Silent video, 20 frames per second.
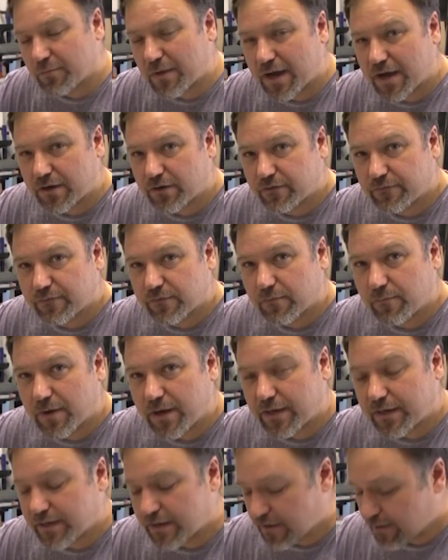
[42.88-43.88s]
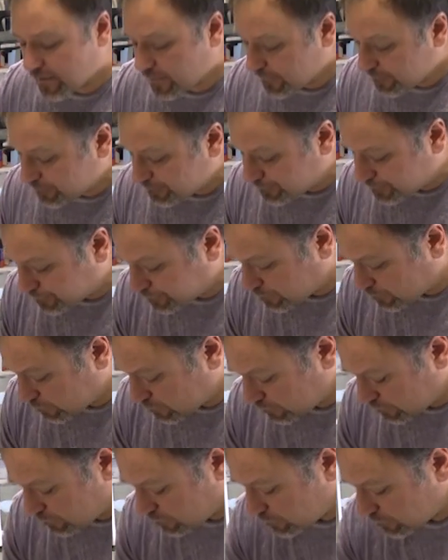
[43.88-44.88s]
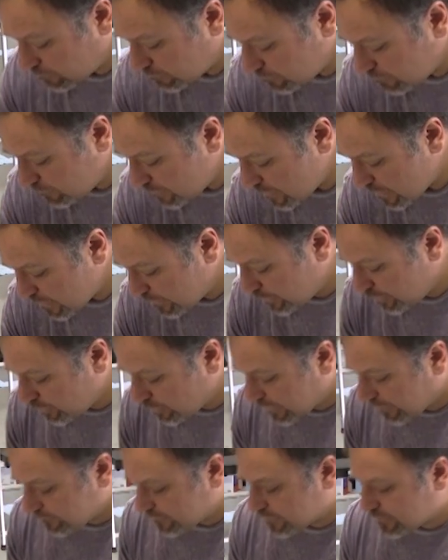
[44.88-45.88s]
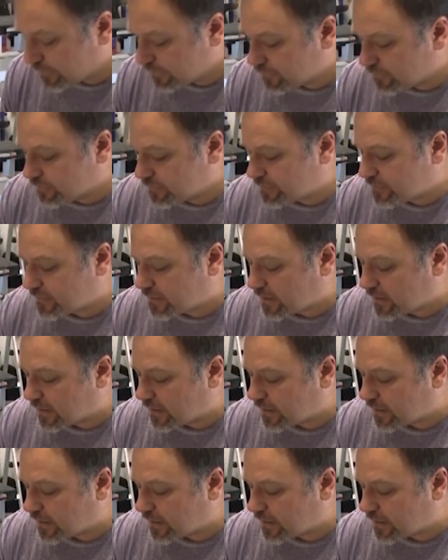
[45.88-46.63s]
model for my car, you have to use